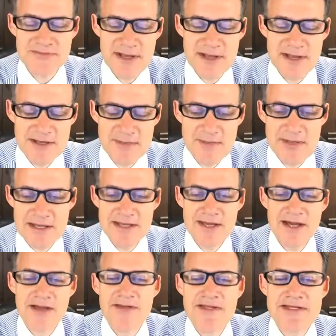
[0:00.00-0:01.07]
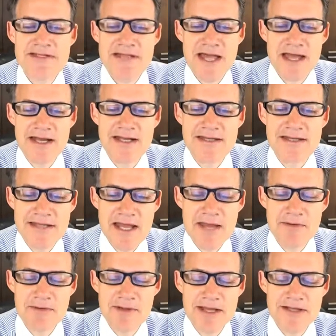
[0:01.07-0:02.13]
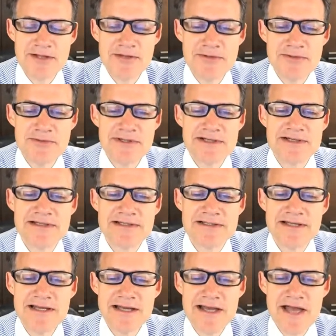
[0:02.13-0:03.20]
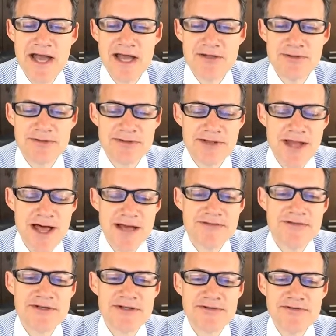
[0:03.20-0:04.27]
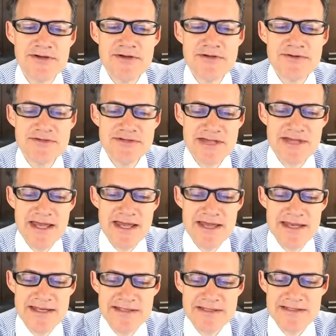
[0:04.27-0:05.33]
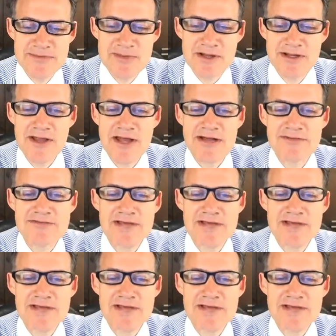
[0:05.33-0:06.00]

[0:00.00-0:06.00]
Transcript: fun to be on this side of the table. I do a lot of interviews and spend a lot of